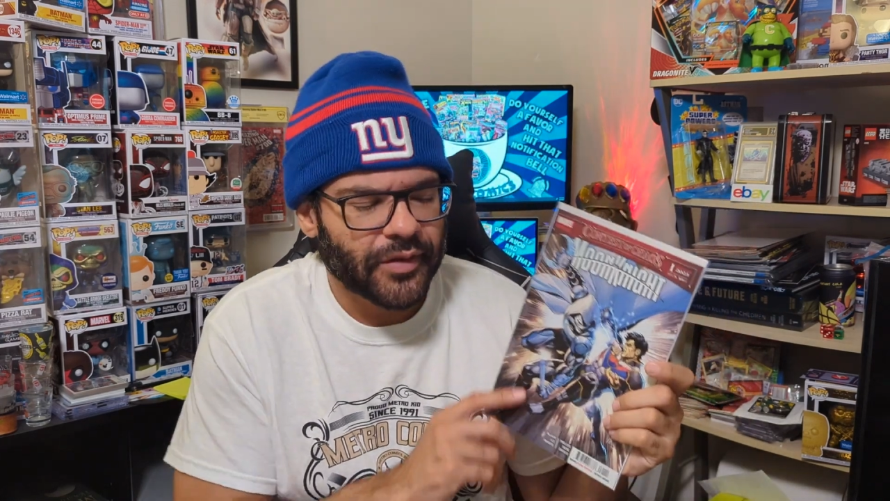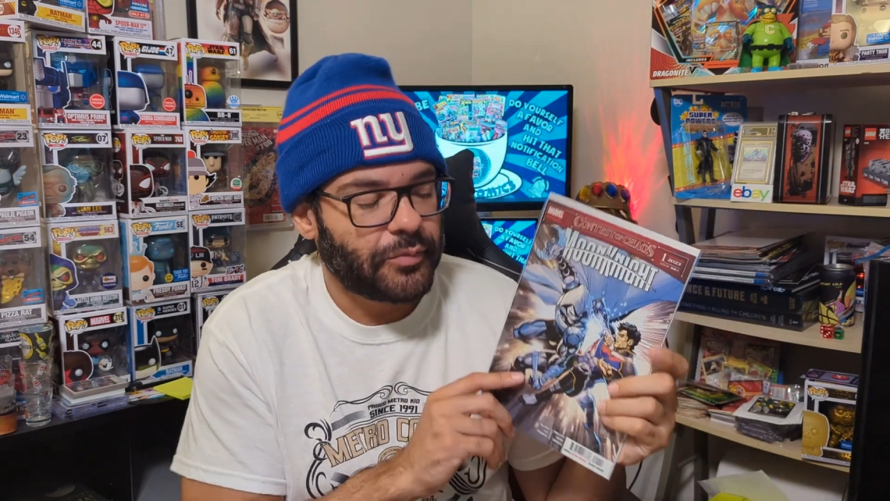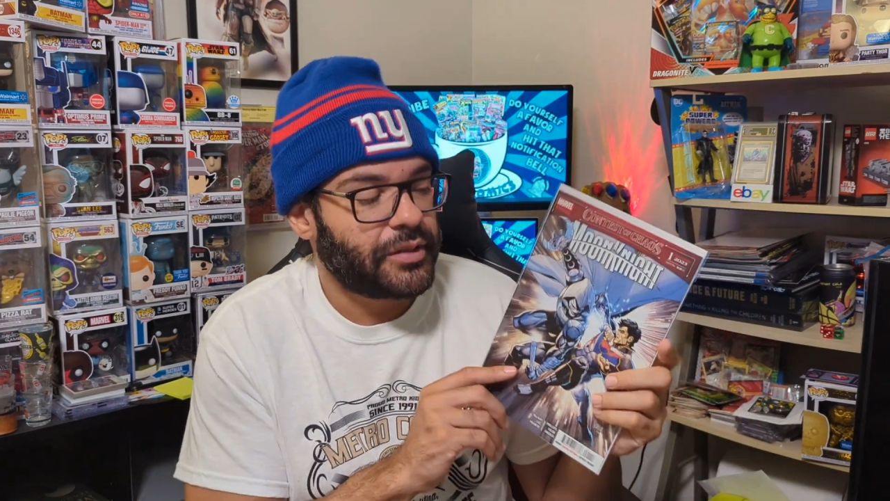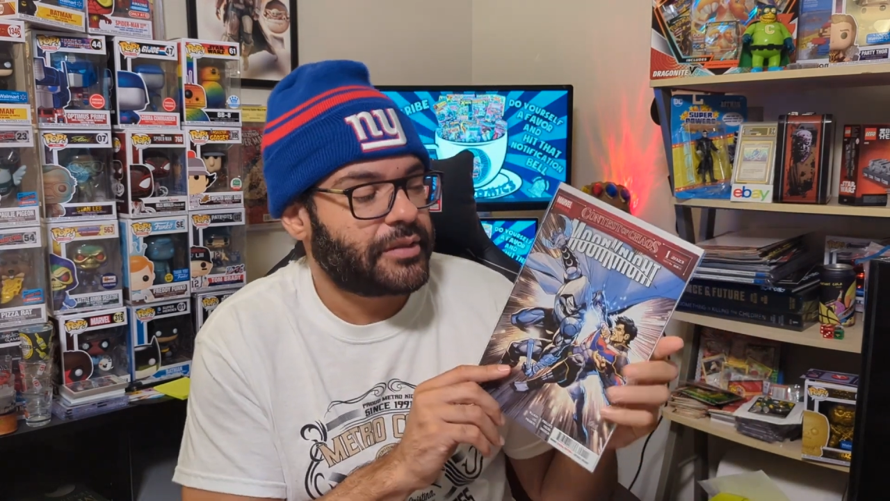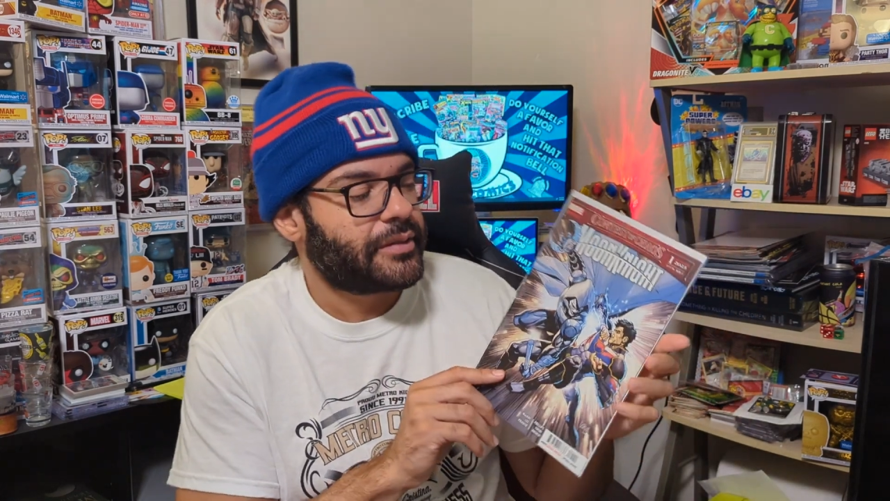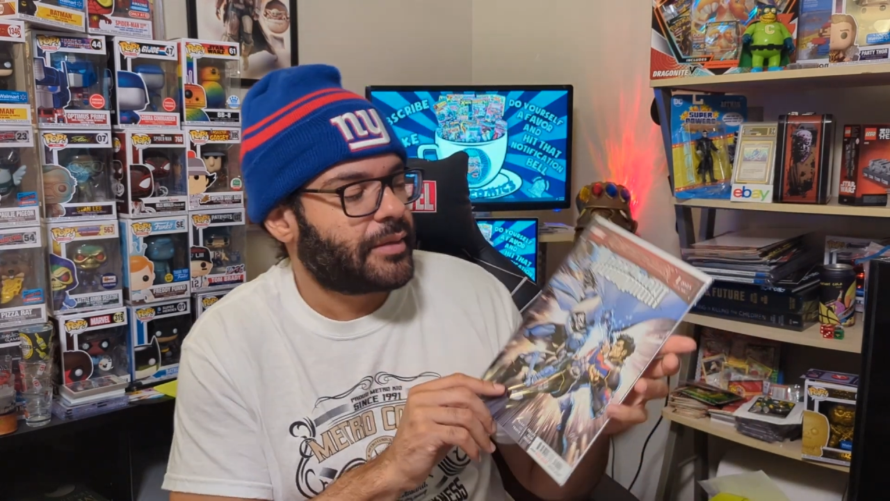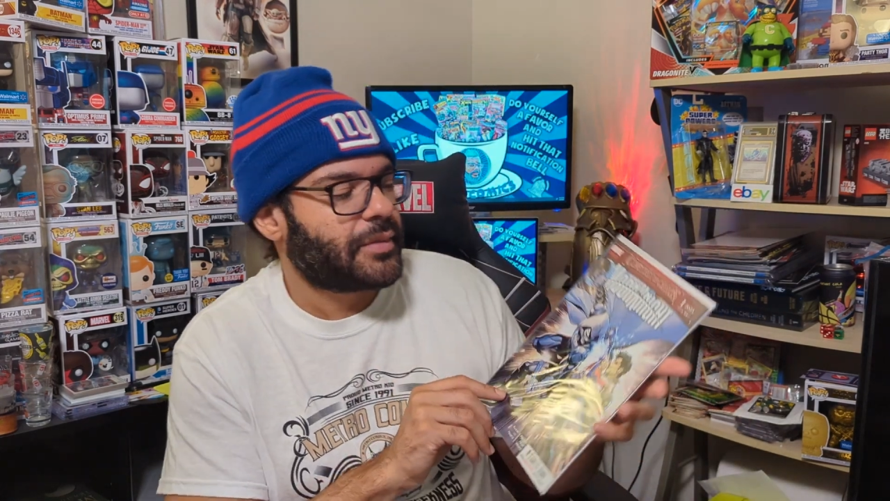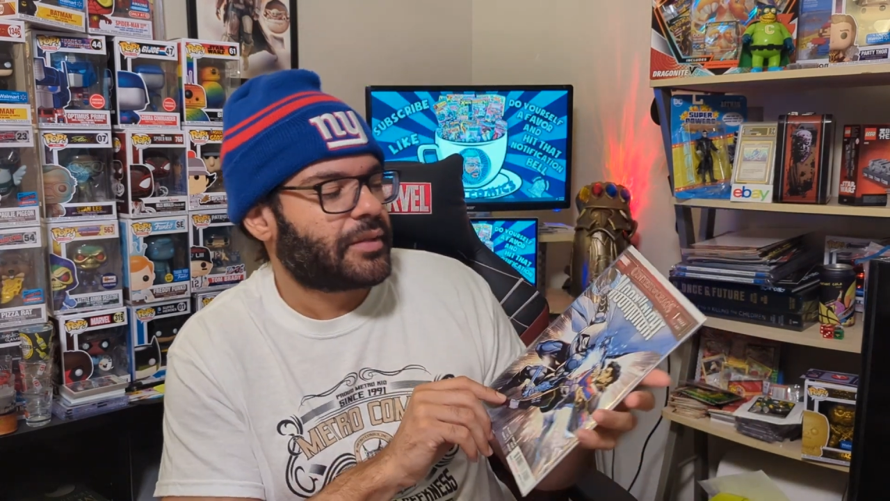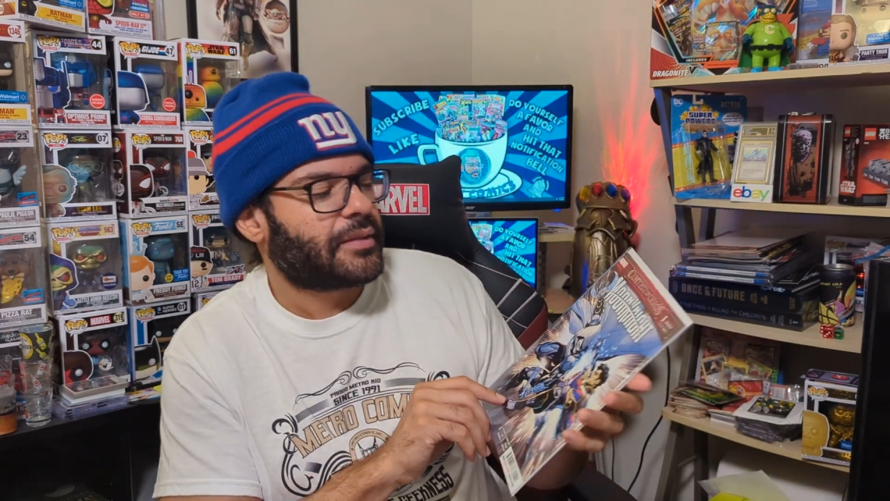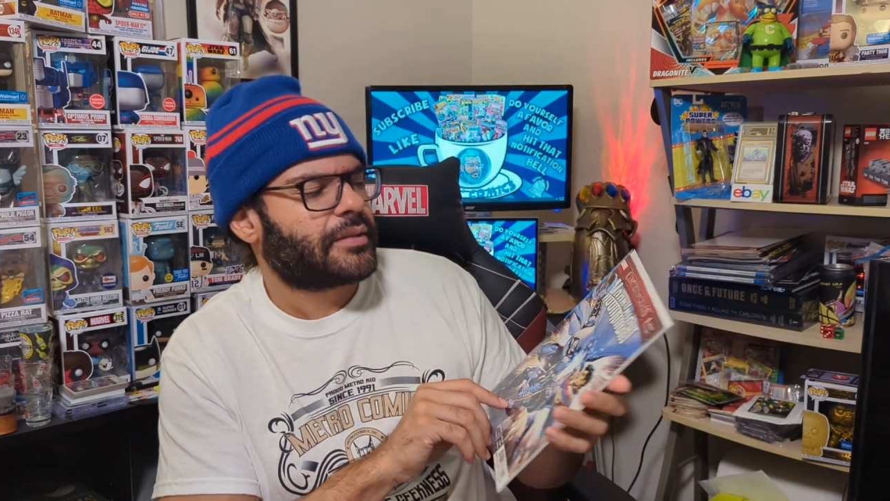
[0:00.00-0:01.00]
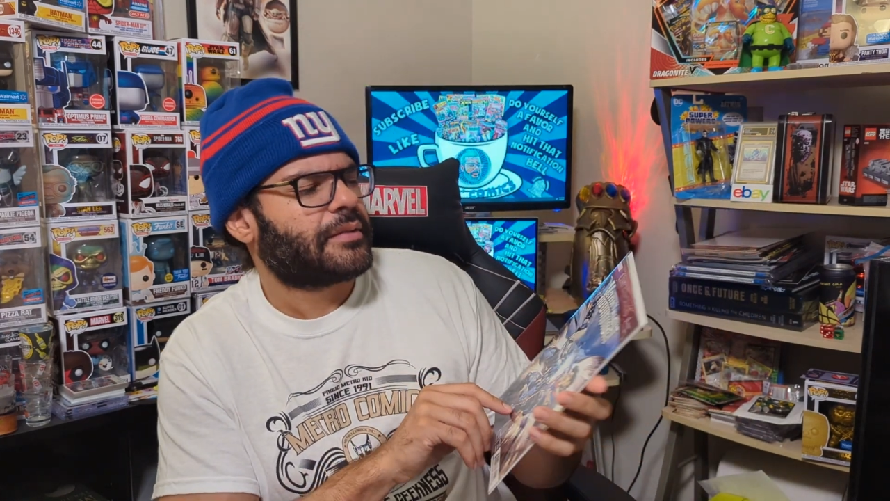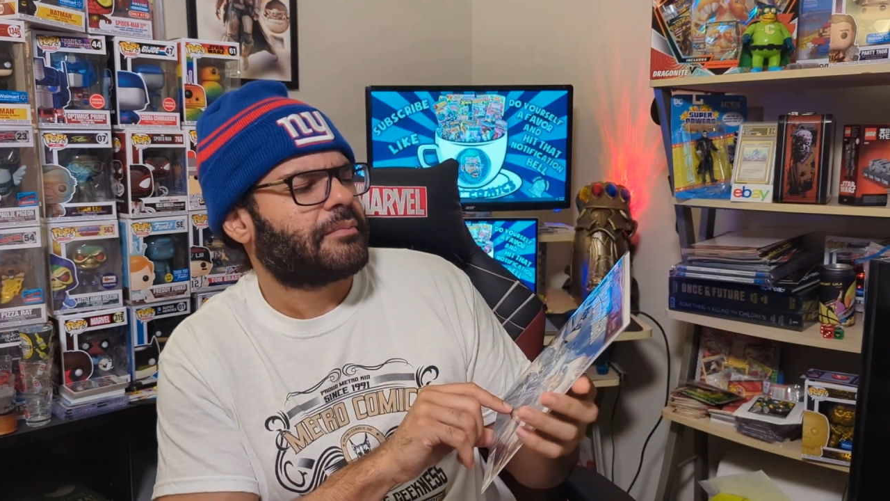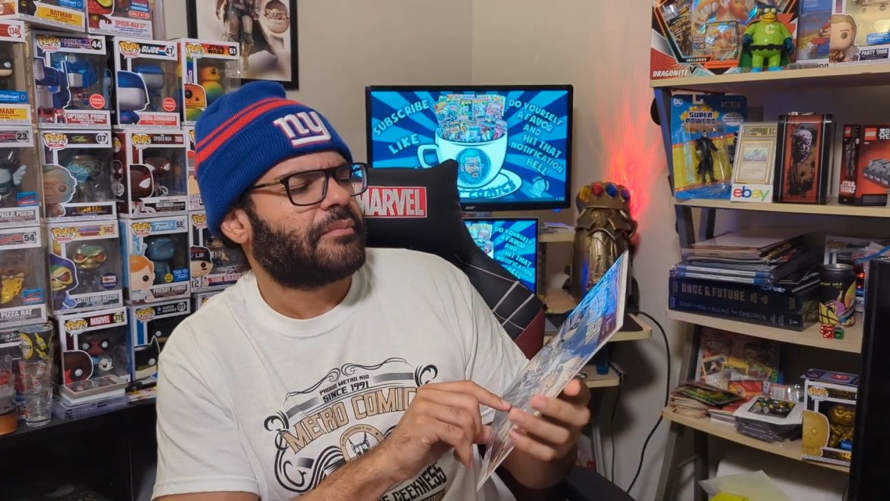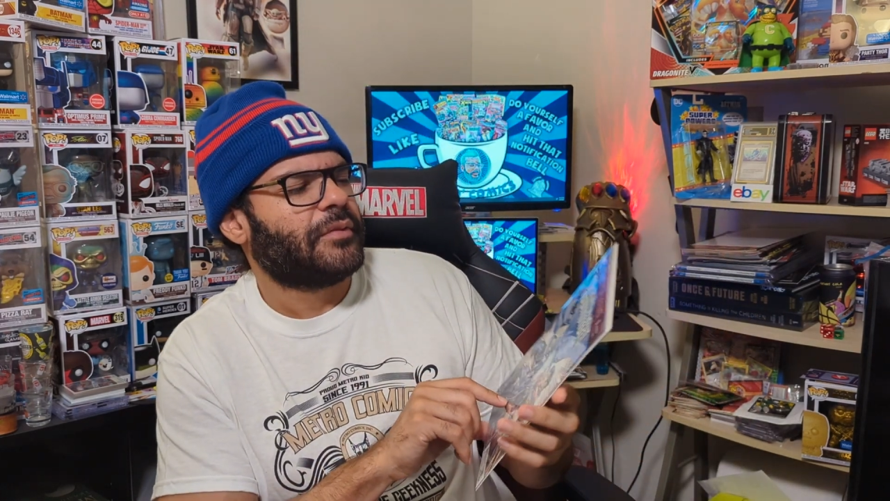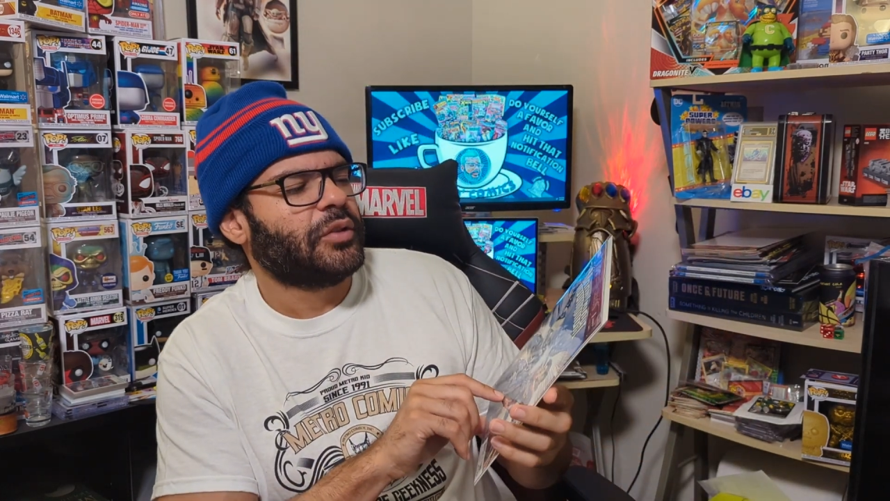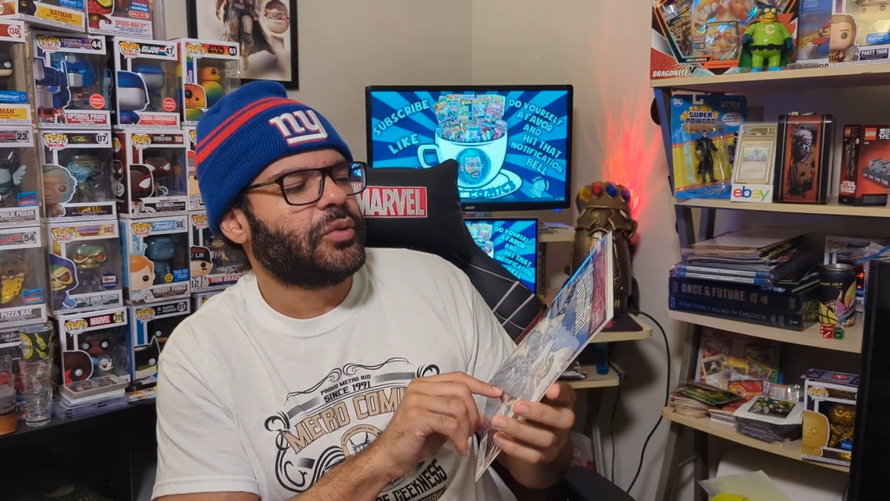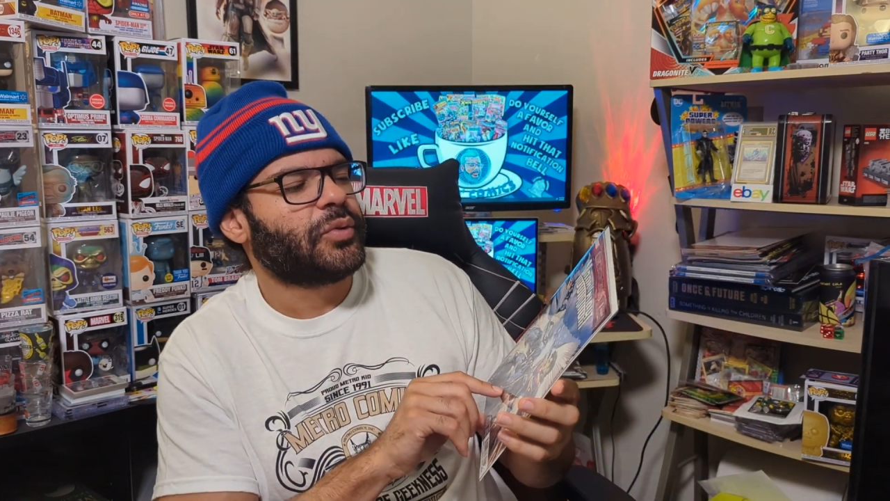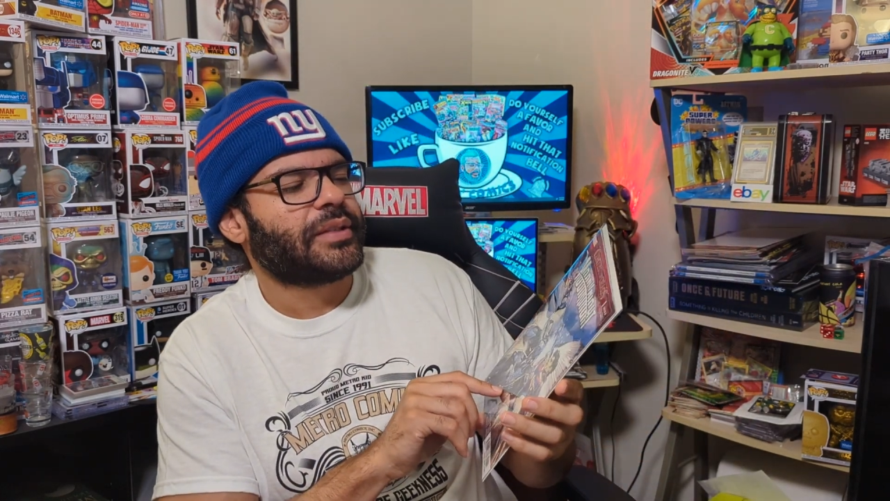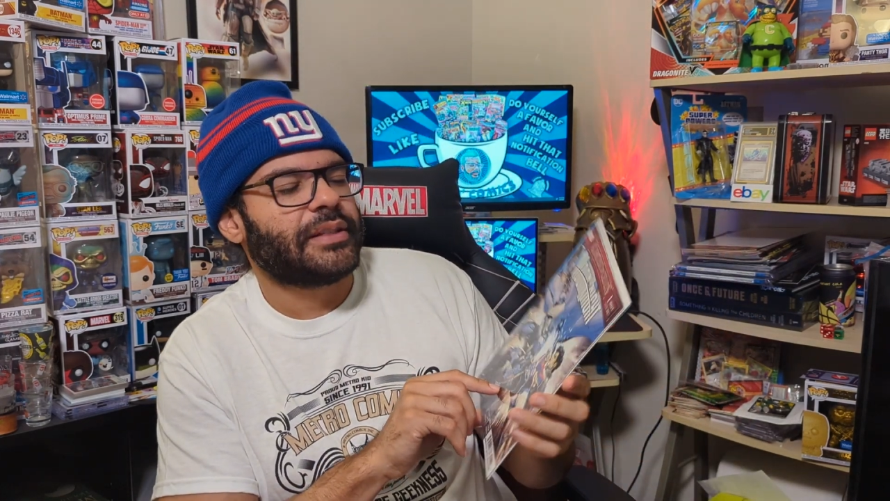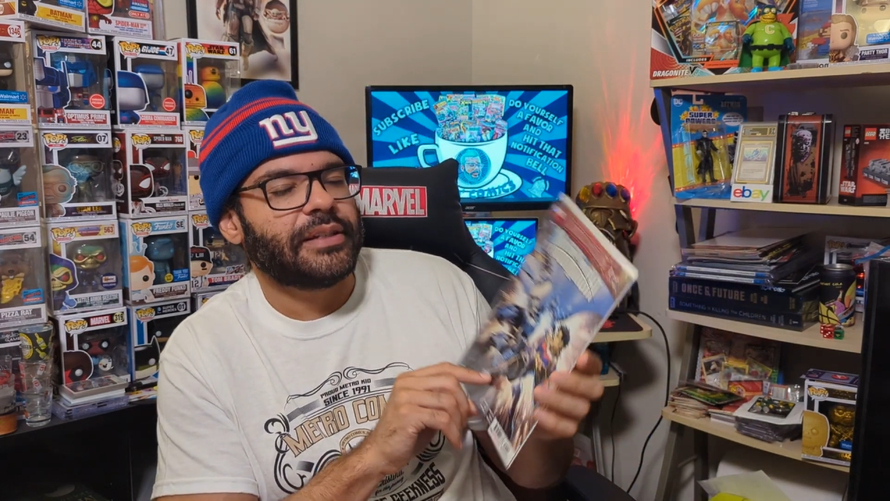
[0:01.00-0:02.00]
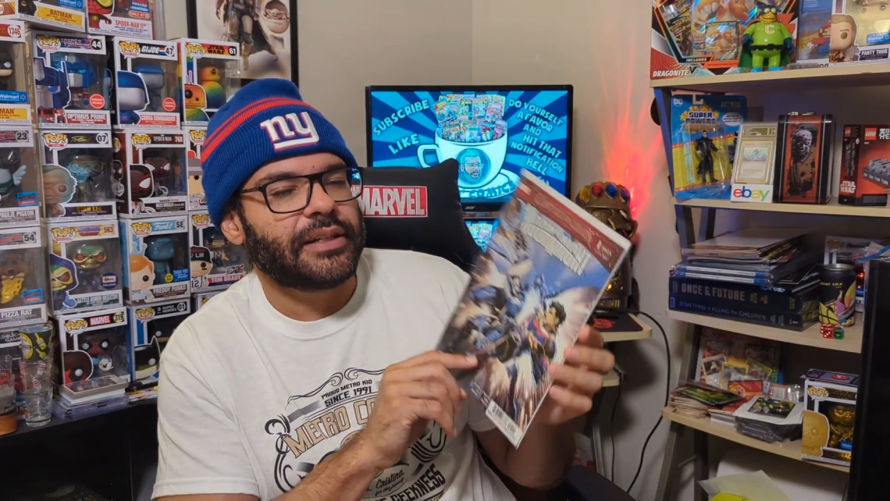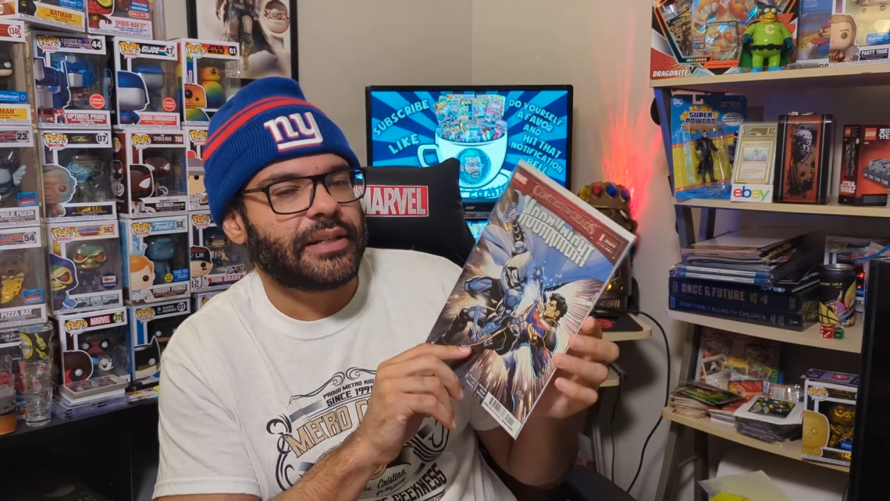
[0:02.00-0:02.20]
which seems it's loosely